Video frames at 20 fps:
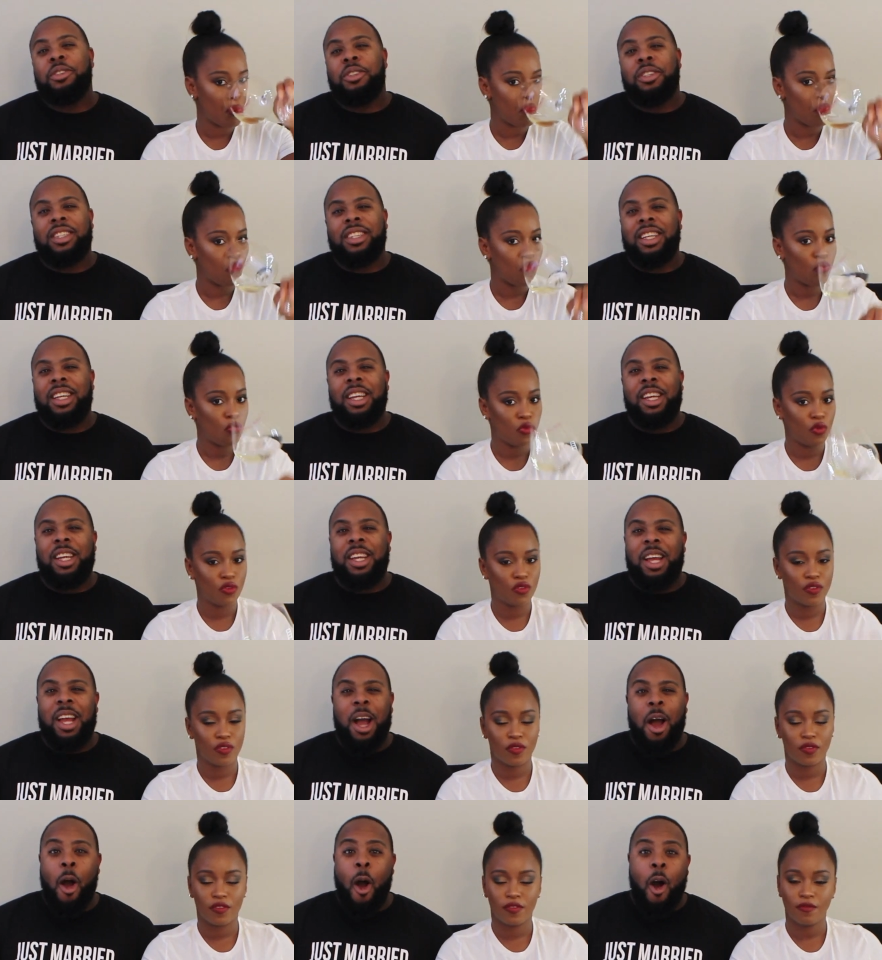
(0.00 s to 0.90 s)
Speaker 1: You see
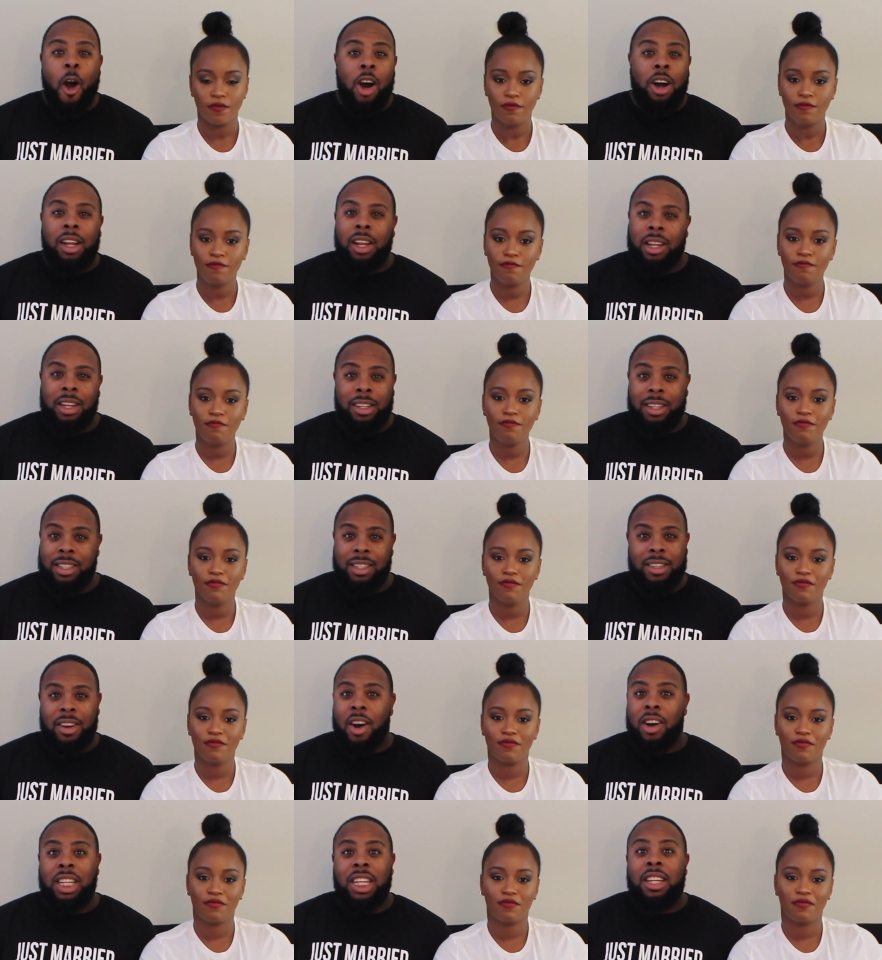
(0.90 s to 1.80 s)
all of this is
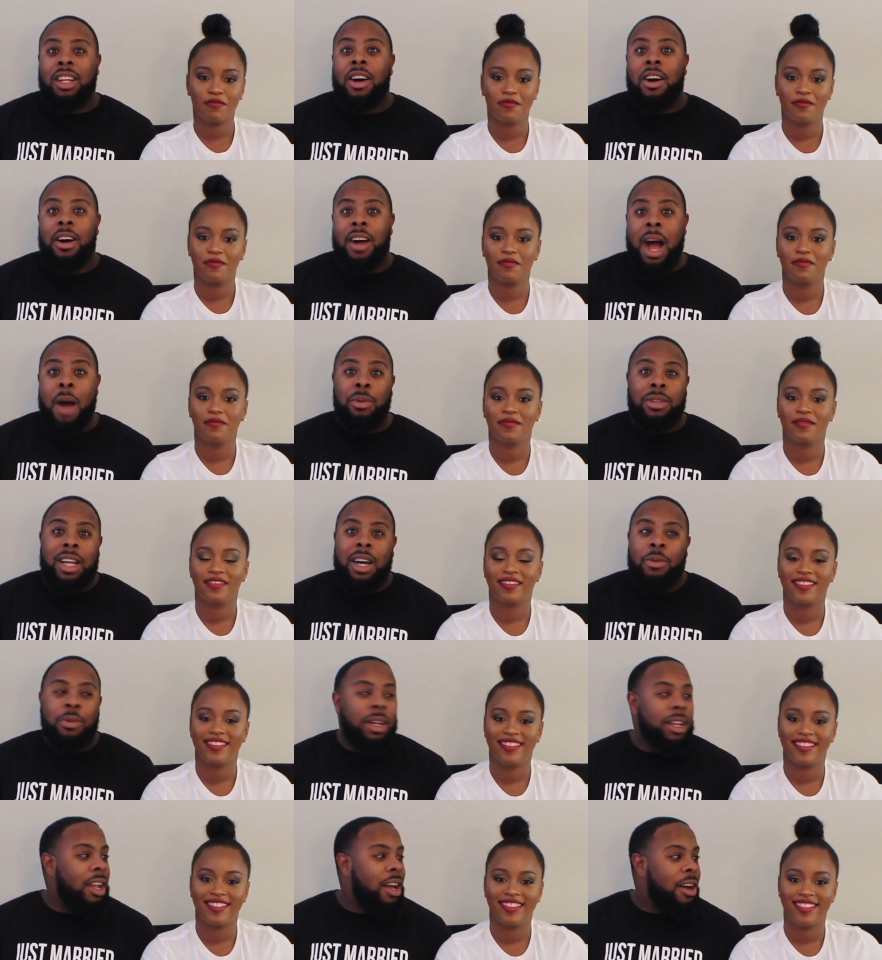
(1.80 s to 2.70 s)
all along I was
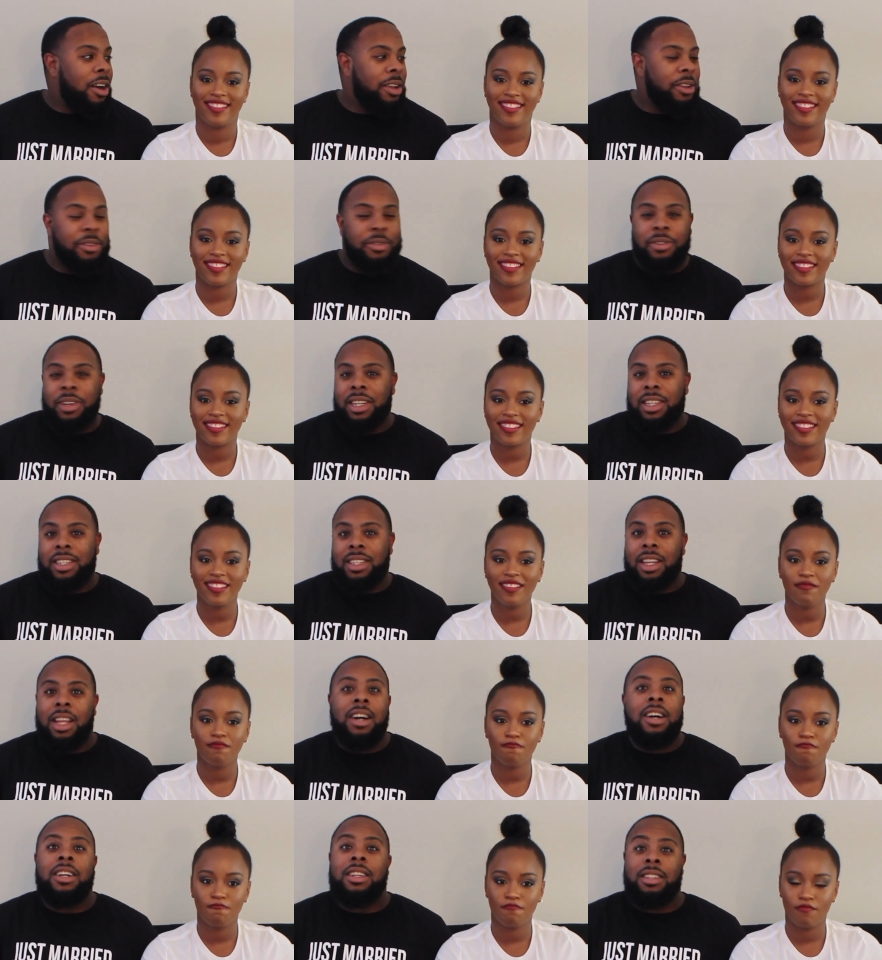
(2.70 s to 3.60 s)
out with Lon's friends.
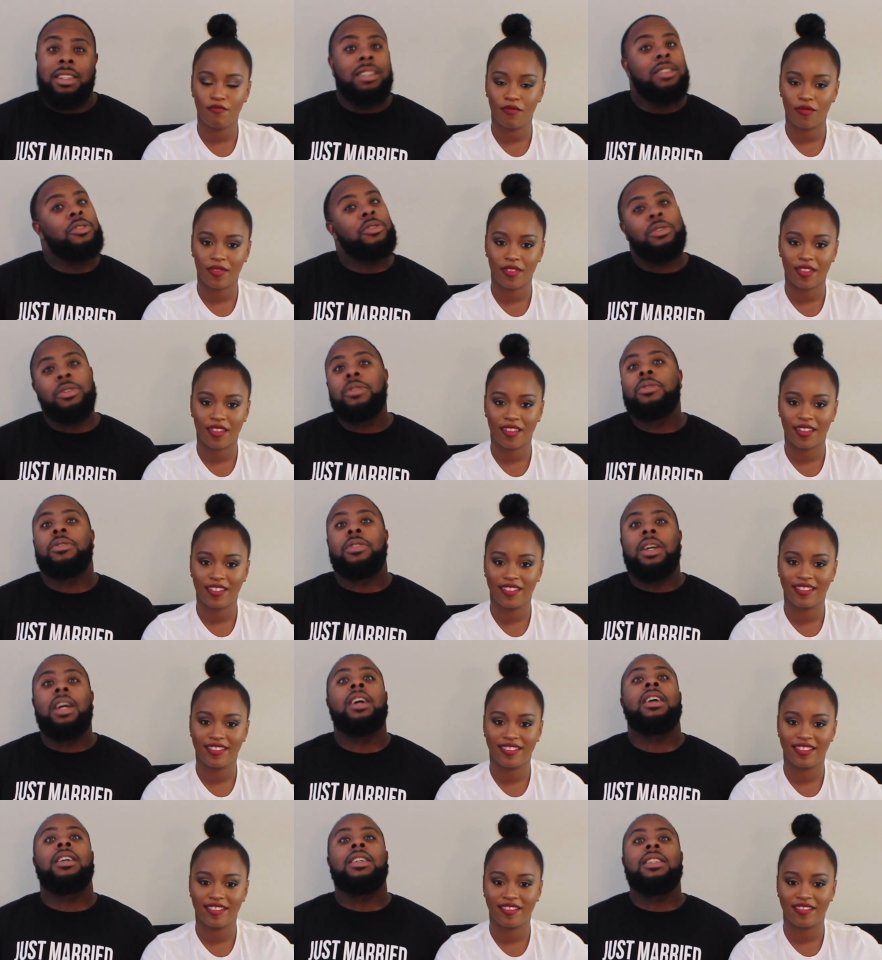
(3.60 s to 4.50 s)
Lon's crew
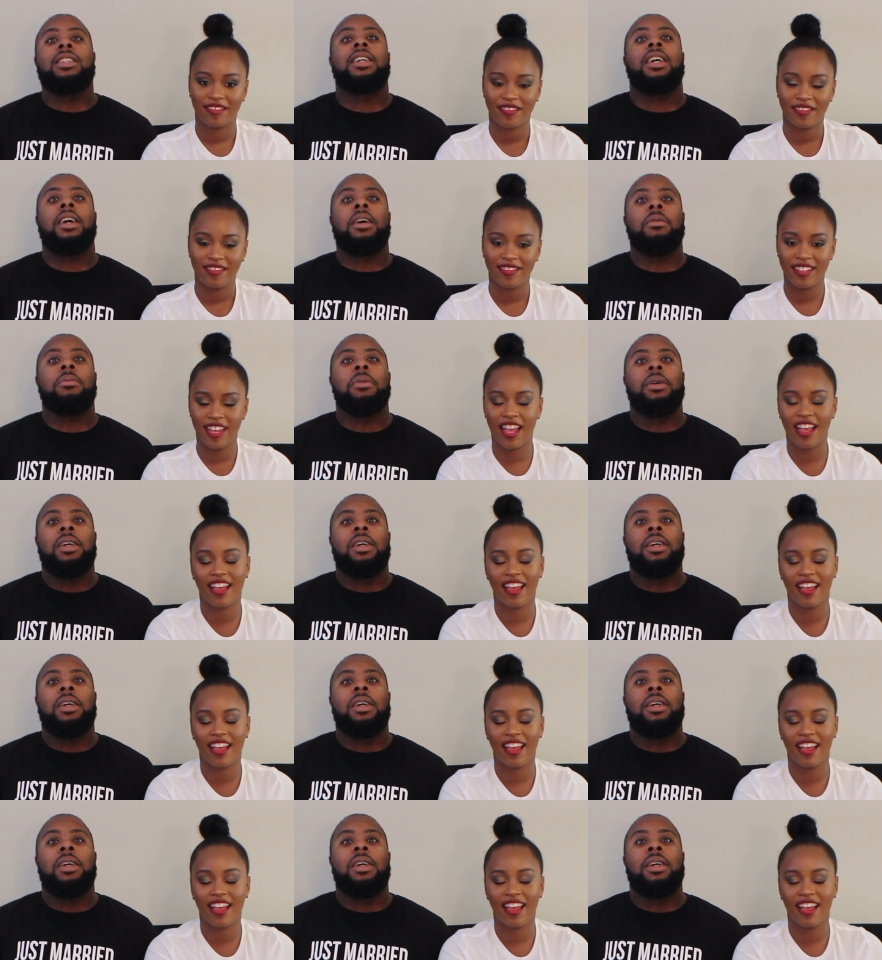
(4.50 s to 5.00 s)
turns up.